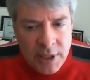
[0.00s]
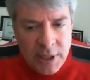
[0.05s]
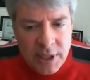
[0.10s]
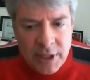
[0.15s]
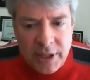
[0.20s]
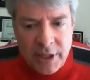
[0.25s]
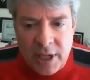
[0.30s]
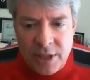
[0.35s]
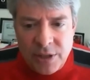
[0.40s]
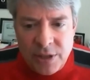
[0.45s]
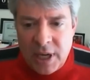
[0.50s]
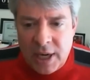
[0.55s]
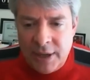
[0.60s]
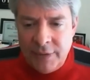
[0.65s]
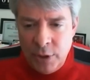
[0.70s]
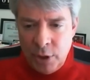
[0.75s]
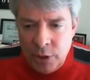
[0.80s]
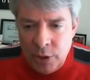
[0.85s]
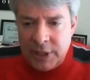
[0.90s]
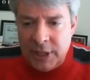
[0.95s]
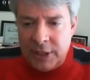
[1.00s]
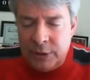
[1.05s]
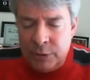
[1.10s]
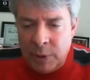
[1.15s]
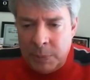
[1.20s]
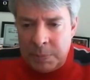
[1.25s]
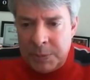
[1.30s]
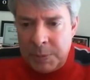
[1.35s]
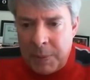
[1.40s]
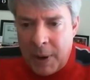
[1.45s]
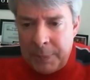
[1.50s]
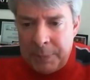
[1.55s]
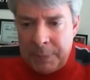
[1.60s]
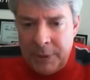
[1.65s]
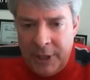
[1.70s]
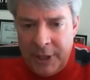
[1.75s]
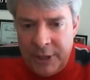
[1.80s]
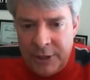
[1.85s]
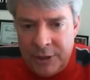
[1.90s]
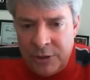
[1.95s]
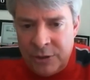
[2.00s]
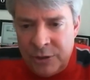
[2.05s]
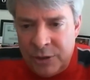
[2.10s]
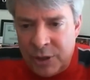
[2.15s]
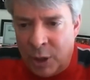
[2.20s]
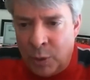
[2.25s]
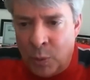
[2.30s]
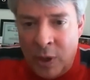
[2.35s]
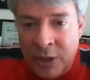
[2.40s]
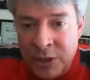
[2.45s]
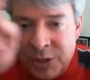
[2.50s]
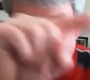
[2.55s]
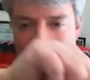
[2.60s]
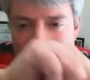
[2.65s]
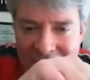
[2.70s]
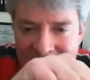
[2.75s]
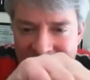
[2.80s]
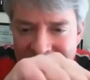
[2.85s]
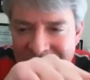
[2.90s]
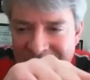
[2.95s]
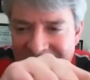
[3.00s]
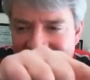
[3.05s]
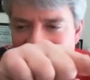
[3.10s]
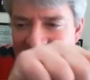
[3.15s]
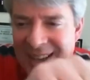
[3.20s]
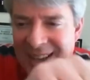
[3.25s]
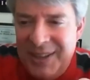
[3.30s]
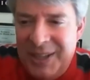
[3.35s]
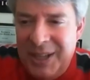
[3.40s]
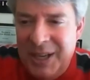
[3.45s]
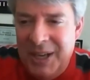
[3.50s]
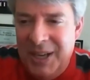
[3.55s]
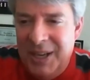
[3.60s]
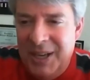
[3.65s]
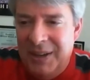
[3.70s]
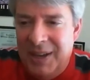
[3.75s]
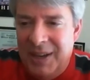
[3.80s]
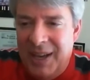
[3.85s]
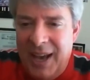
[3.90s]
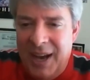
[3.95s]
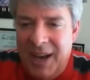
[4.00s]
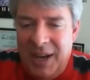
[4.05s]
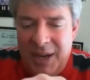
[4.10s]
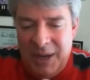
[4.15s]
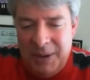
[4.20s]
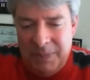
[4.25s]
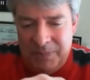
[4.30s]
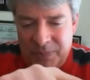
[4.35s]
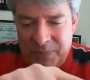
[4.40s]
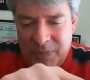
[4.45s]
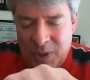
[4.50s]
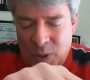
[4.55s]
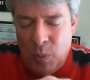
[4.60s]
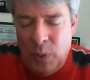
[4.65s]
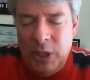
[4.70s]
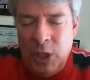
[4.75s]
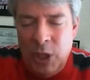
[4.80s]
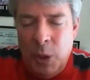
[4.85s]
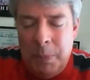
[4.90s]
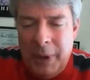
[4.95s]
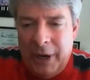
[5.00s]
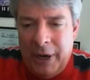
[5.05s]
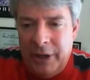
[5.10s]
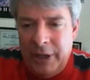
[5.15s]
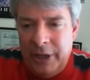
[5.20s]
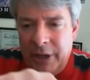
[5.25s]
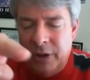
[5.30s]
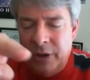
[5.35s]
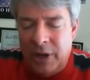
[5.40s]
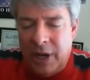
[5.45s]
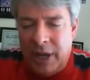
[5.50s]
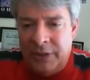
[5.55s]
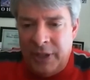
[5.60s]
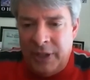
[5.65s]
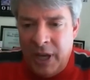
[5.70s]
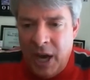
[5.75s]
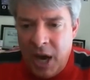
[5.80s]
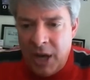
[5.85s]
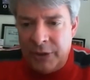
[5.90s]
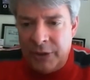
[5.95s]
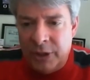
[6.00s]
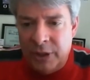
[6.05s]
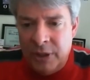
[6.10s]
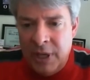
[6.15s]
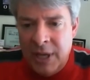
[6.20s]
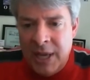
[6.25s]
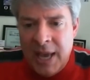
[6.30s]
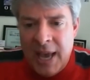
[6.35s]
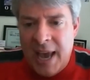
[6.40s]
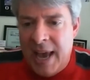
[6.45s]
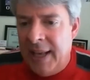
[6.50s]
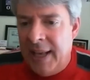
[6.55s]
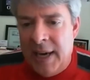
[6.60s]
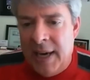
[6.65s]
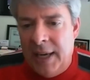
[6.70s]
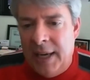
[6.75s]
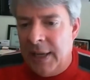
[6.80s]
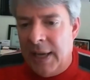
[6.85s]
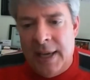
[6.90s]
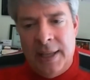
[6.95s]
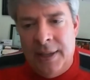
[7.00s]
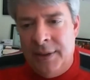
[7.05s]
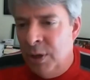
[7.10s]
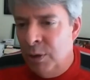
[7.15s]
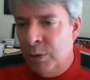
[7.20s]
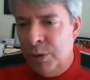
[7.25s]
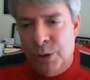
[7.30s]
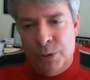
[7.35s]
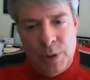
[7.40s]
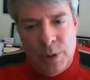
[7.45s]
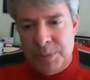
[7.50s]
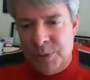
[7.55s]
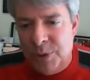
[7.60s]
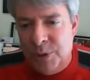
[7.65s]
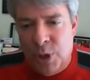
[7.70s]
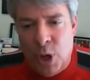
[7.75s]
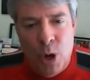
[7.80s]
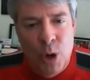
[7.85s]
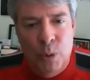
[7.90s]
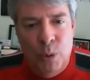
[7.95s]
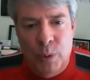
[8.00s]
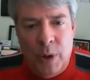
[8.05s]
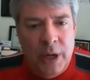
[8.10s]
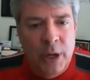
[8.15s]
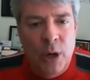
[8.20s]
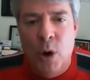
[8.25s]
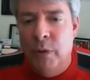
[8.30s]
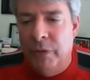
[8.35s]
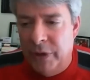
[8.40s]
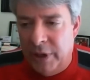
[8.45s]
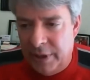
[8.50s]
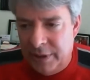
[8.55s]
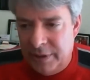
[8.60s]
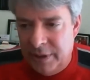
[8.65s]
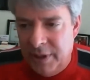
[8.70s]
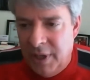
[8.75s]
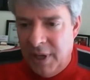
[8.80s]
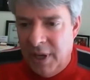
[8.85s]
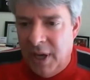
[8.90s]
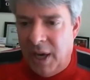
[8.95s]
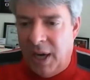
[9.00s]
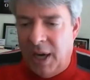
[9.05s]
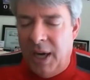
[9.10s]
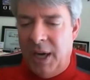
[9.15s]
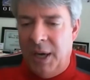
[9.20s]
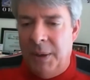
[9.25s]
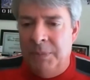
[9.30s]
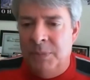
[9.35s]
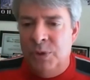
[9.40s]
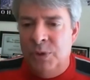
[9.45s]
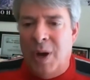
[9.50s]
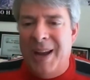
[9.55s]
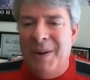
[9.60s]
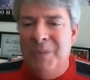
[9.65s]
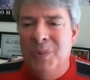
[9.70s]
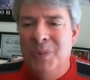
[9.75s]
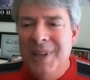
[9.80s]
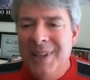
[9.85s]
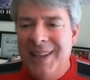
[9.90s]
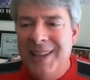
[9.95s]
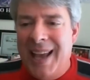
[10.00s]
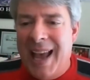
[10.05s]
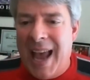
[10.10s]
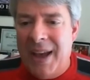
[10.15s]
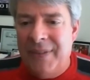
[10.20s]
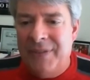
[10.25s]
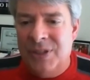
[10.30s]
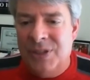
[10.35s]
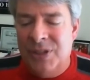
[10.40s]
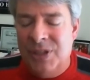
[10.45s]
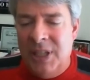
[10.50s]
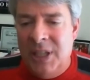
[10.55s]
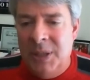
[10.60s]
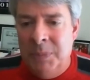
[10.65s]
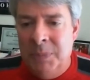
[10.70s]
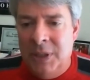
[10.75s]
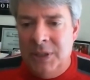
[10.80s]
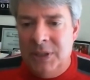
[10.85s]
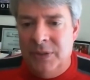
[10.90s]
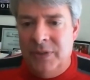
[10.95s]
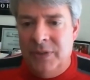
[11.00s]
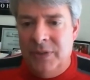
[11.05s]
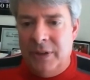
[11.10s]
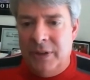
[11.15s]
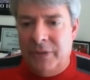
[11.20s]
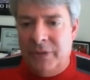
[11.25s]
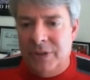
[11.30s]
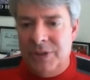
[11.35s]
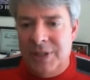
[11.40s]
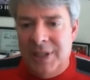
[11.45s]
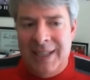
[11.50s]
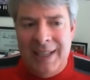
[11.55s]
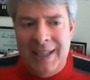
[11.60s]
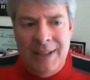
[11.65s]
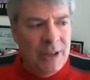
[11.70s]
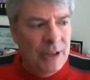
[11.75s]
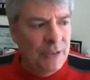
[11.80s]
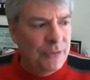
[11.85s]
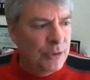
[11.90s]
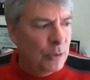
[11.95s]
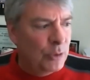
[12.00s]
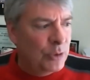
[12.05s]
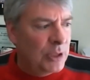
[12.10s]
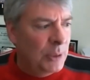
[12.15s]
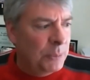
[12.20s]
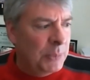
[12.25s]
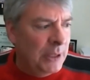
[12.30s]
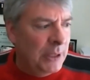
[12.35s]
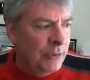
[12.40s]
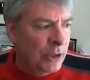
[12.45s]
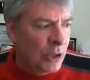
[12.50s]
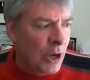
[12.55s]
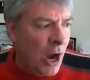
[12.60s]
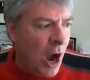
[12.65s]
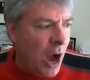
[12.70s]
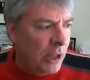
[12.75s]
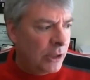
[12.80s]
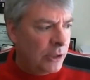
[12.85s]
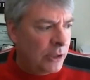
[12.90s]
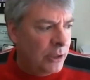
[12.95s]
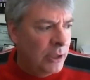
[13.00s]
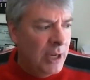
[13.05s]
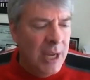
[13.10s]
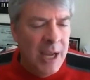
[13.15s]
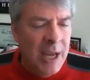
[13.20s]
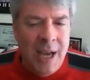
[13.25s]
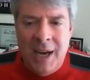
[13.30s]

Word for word: into this, and I've looked at thrips populations on one side of the, the uh, willow barrier and the other, and, I, and those thrips go right over it. Um, so I really haven't seen much of a difference. And even if there's something even taller,